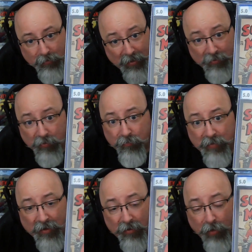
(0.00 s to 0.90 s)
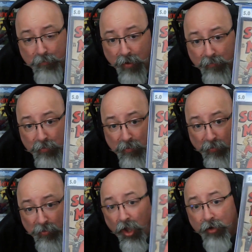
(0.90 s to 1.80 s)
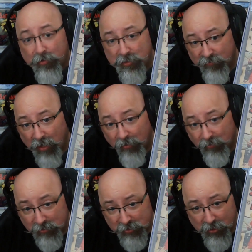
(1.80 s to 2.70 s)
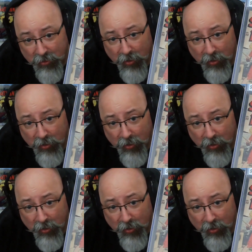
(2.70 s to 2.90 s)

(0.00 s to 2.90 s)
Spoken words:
that grade bump could be worth hundreds of dollars,